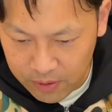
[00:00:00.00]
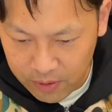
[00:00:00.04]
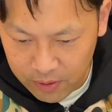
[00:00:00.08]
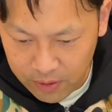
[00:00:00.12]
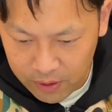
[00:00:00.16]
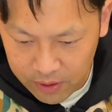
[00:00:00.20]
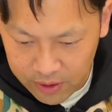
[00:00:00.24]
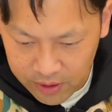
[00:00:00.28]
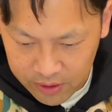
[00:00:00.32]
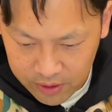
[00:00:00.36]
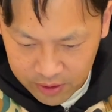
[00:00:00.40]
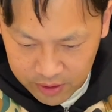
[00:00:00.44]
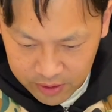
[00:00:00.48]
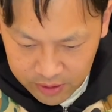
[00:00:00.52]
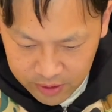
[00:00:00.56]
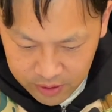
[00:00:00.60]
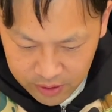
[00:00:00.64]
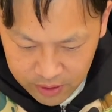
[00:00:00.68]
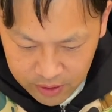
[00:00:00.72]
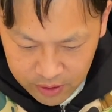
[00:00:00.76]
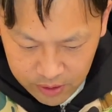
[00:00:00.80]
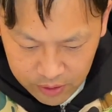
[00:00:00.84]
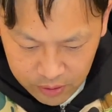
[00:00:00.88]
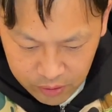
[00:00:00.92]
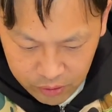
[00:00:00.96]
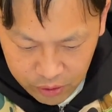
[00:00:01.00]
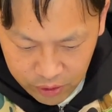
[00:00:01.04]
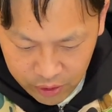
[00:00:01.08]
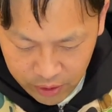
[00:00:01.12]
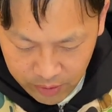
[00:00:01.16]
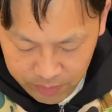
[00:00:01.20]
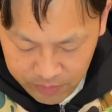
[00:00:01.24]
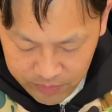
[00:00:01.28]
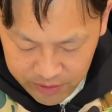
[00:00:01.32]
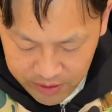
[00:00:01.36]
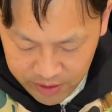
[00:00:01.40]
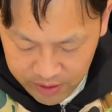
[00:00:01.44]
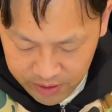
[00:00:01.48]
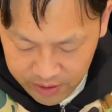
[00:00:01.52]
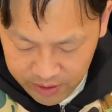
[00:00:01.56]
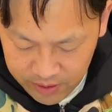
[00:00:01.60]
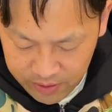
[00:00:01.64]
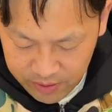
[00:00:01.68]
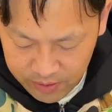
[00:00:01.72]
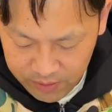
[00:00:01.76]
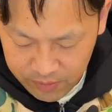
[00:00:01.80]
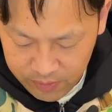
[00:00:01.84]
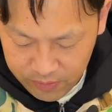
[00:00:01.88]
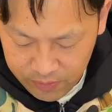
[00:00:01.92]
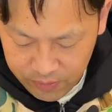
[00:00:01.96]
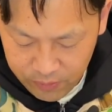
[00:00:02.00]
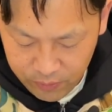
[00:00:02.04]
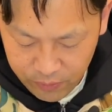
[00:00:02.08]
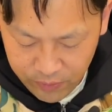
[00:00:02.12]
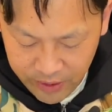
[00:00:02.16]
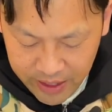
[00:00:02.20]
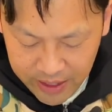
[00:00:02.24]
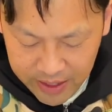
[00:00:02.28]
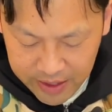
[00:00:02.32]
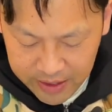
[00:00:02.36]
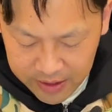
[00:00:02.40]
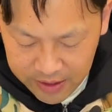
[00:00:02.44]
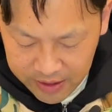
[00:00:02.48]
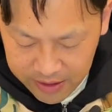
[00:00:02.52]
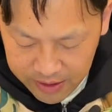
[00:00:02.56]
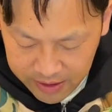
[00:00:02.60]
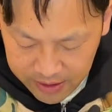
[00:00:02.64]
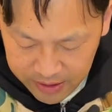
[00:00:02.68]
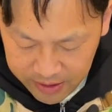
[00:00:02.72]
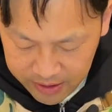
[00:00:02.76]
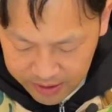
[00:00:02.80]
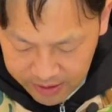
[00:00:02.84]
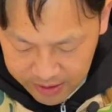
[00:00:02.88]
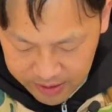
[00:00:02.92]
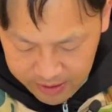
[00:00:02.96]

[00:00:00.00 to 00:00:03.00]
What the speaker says: gonna drop the rates